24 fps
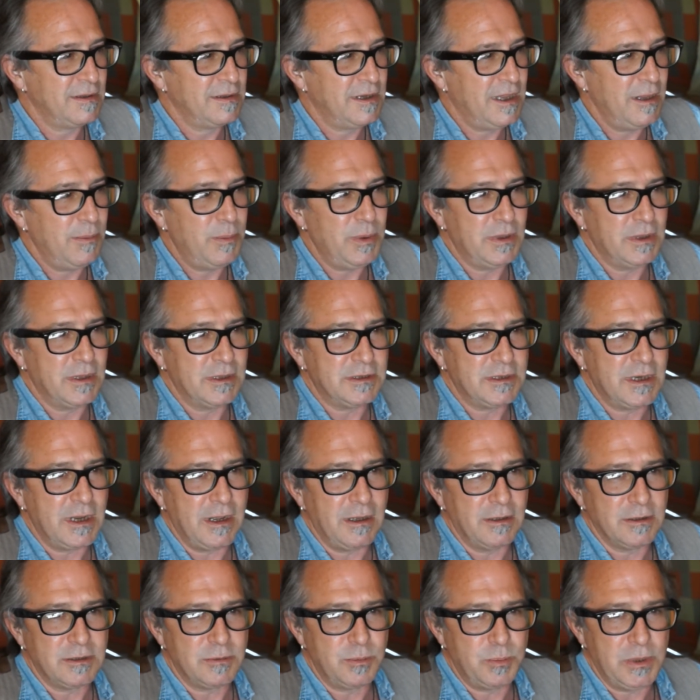keeping the
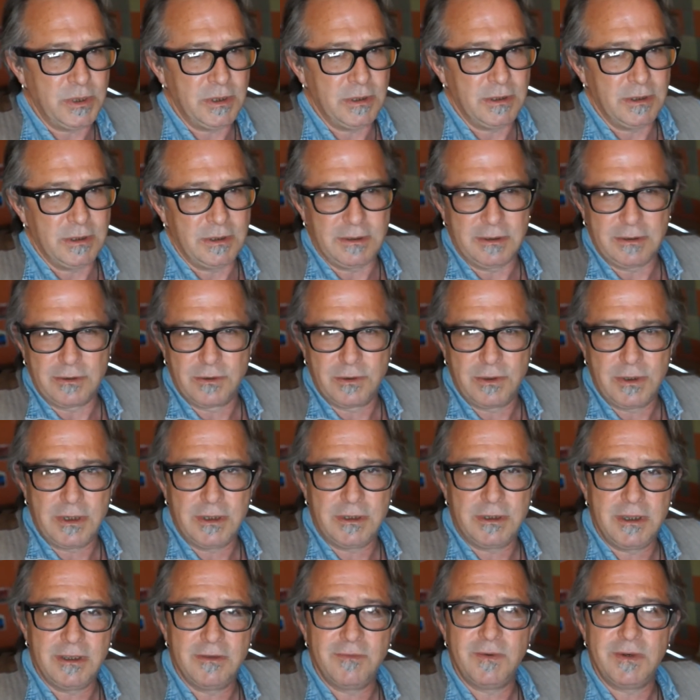child spirit and
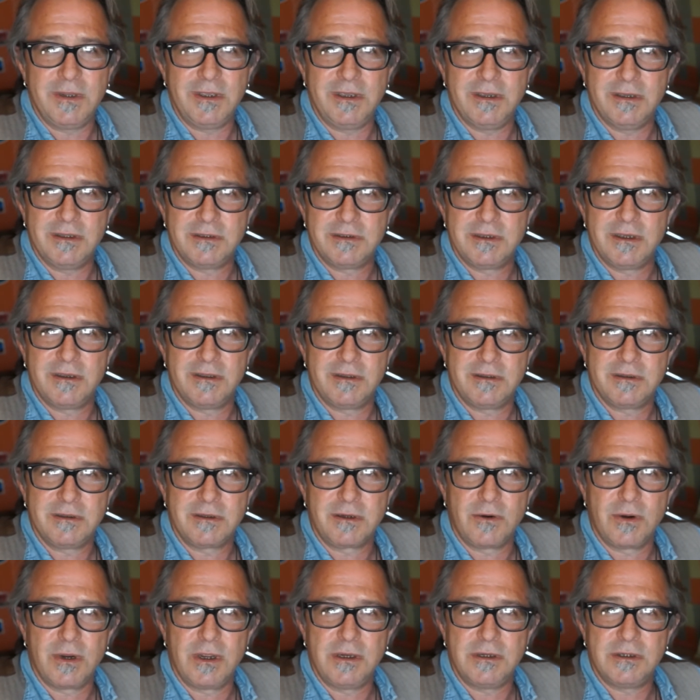creativity. It's
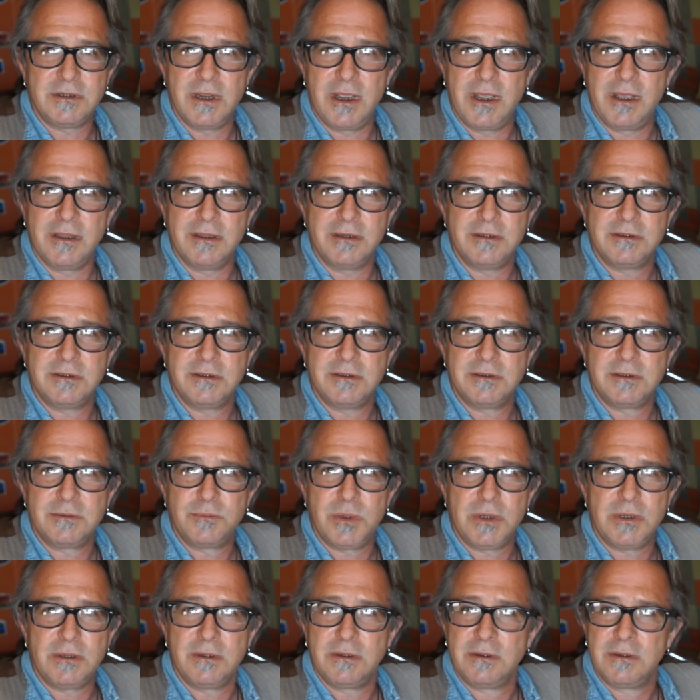a great challenge.
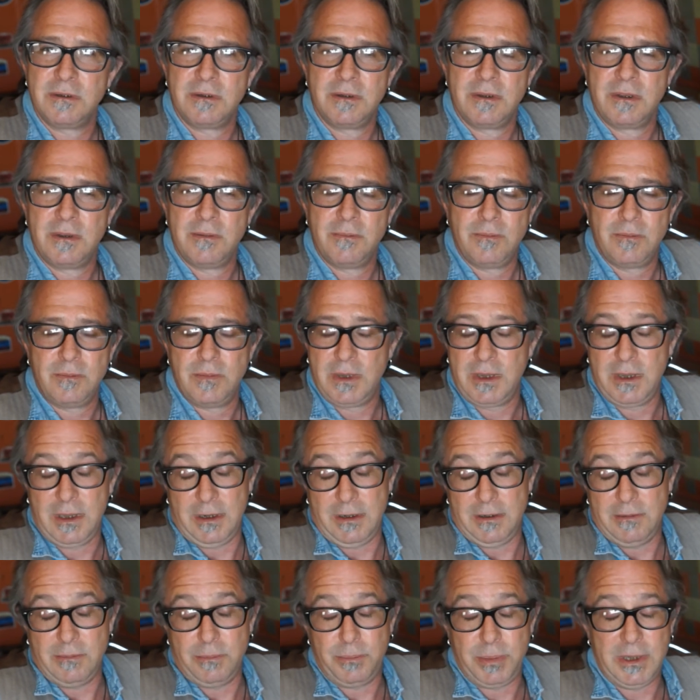
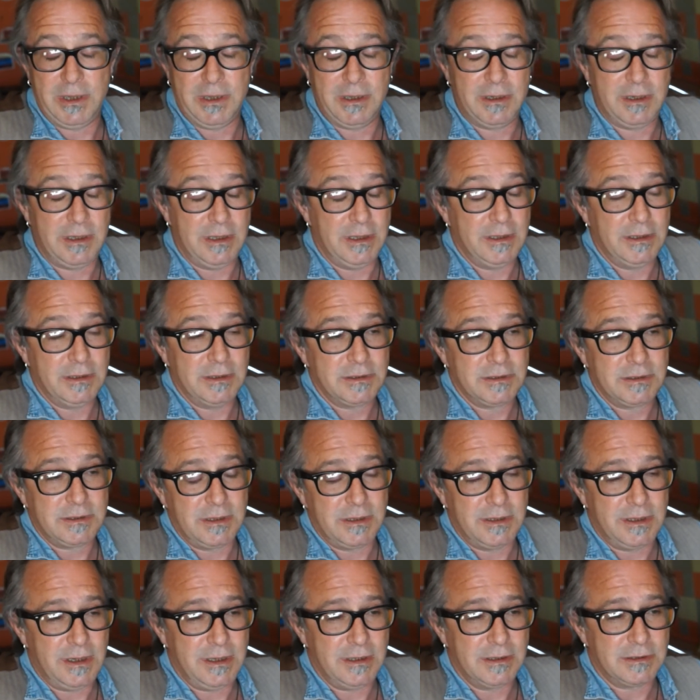It
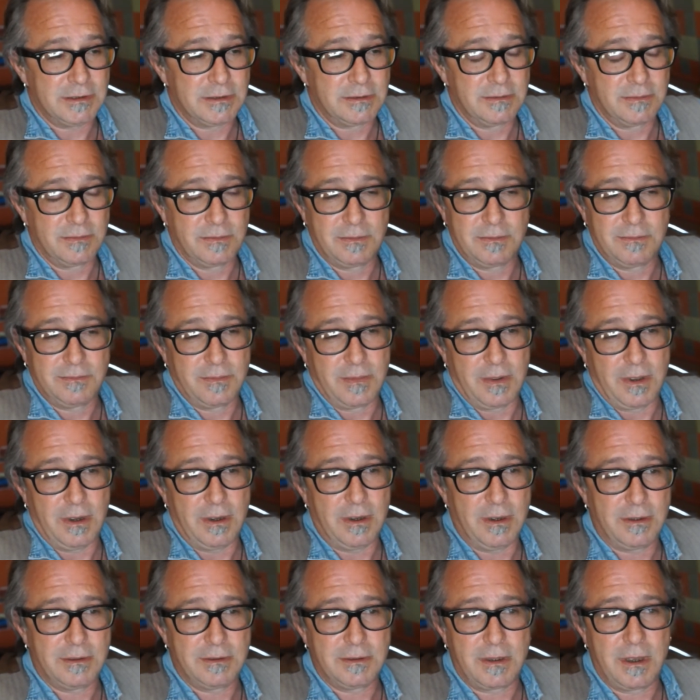is
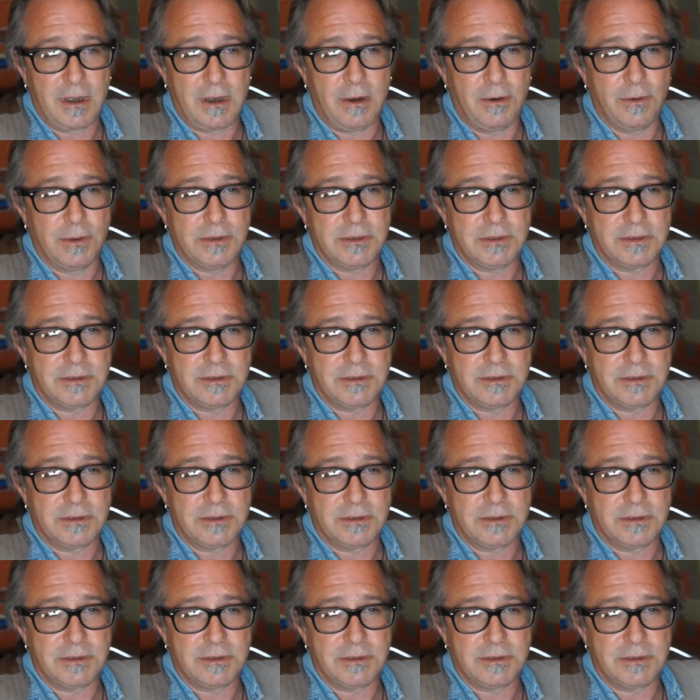always